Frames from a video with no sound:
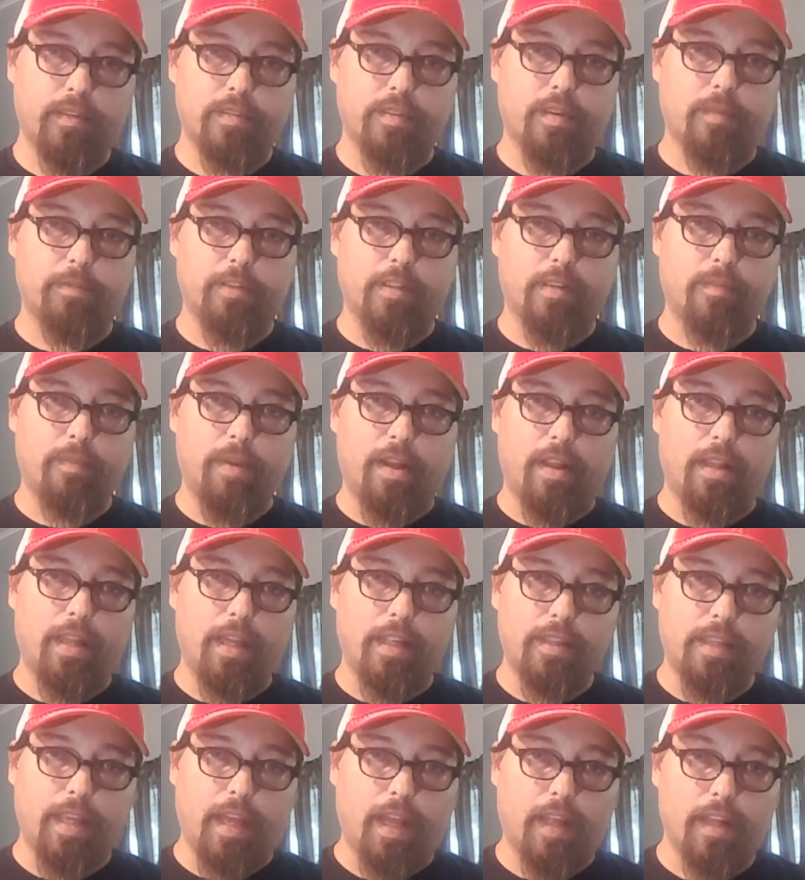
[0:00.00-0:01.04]
Something about
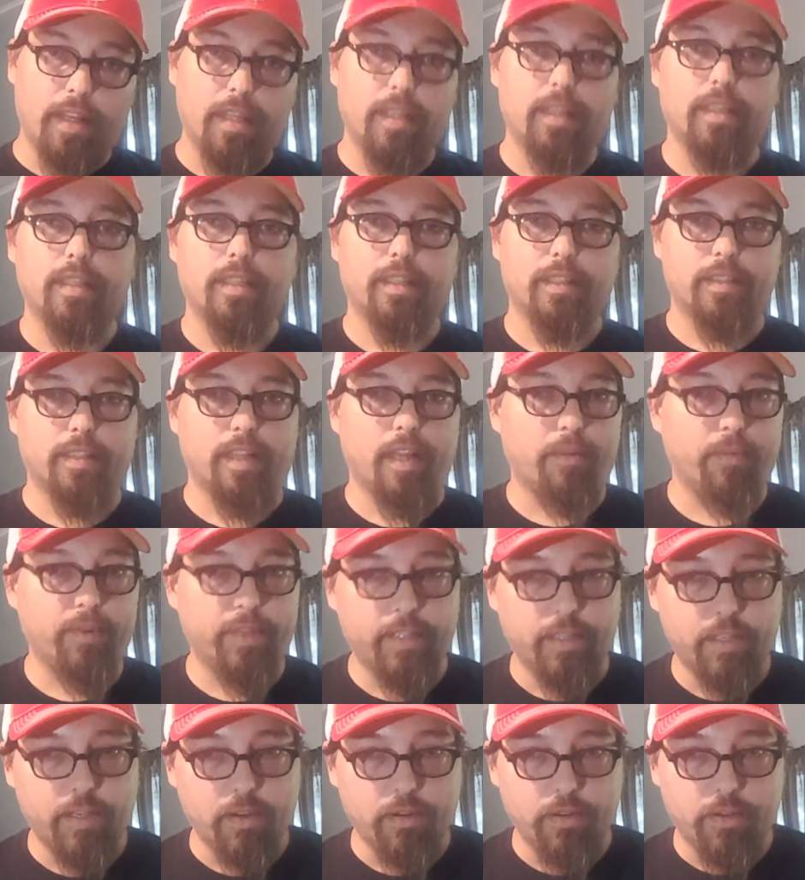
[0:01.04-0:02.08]
like that. Now we
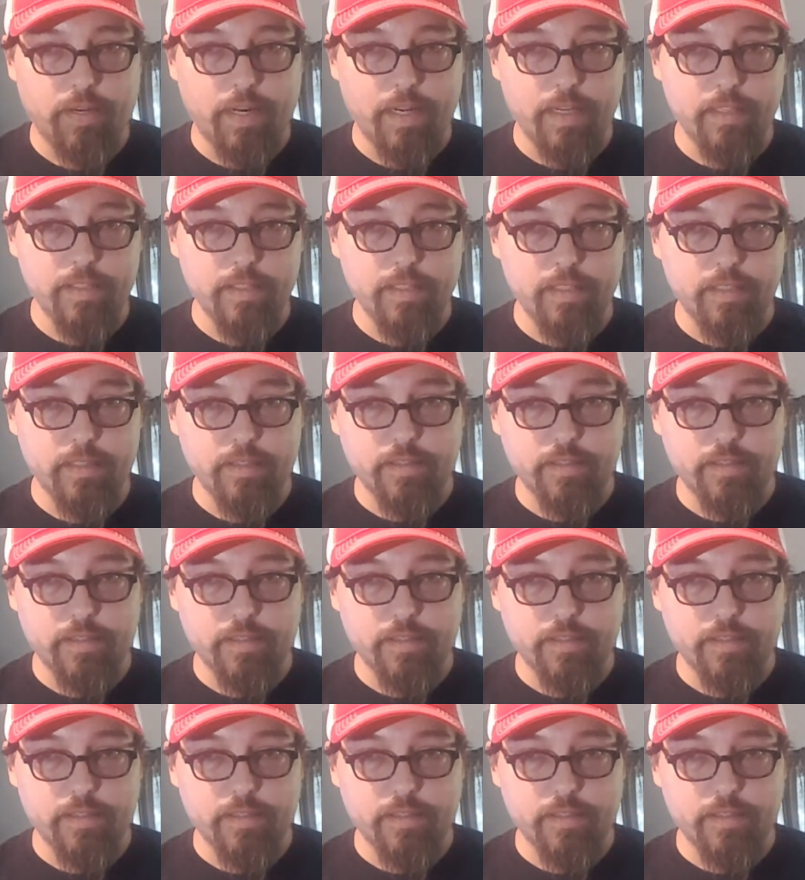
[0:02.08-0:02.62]
can go crazy,